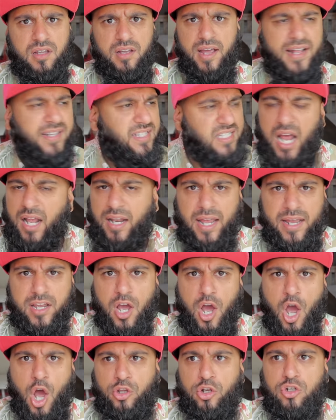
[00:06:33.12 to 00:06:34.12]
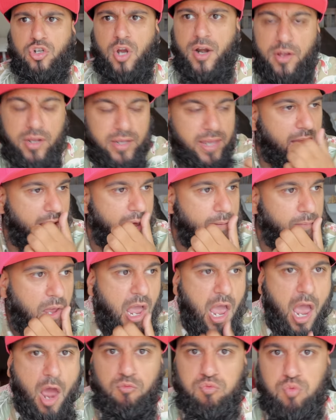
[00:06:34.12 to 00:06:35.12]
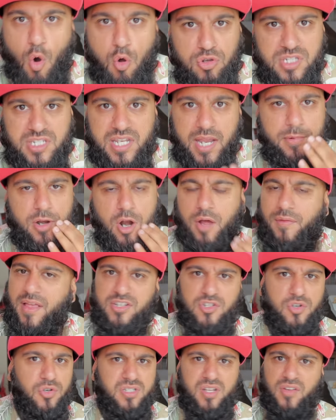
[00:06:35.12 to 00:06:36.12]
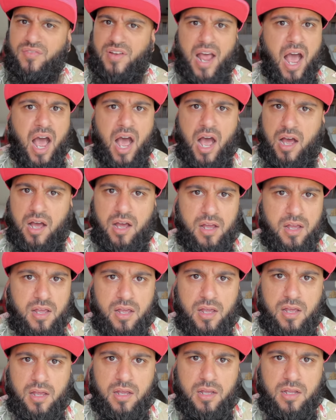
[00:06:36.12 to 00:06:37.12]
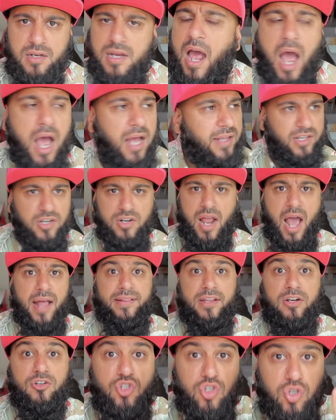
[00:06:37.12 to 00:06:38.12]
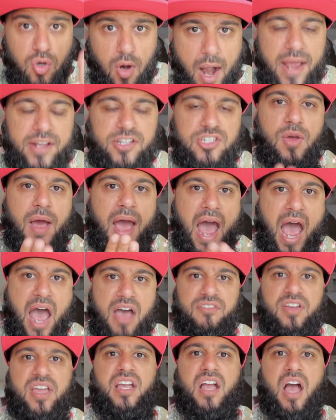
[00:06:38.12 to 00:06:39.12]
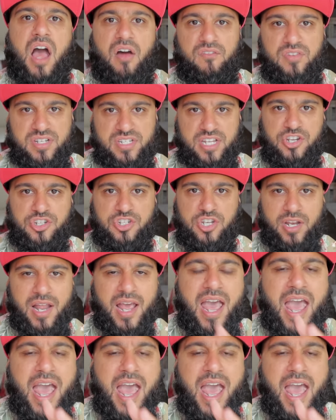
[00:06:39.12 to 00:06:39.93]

It's not like they're trying to get him and roast him and all that sort of stuff. Nah. Nah, they're not. They're trying to have a conversation.